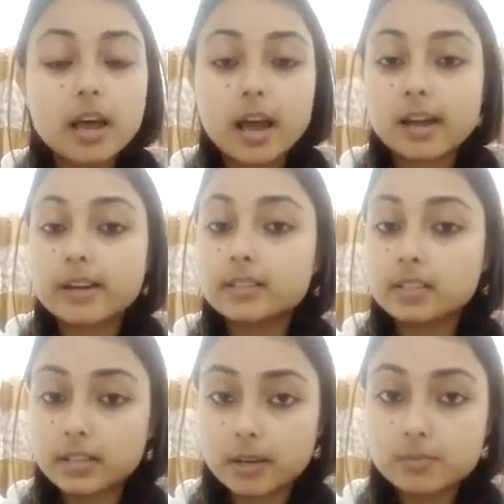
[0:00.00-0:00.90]
and its
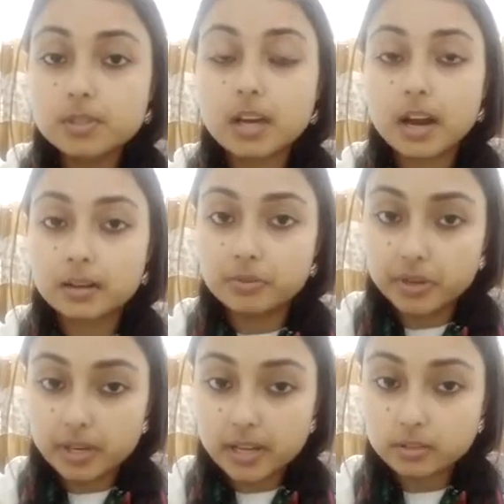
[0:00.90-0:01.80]
stems are
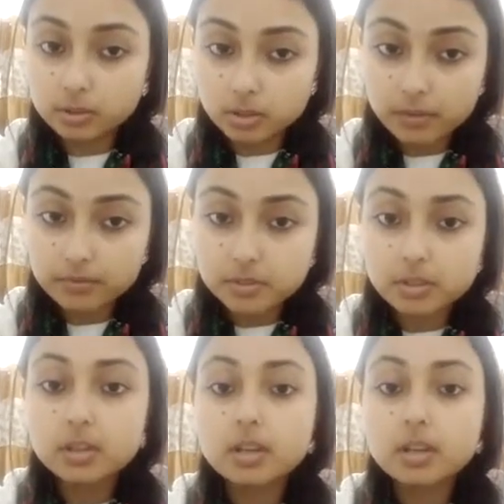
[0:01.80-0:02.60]
green and soft.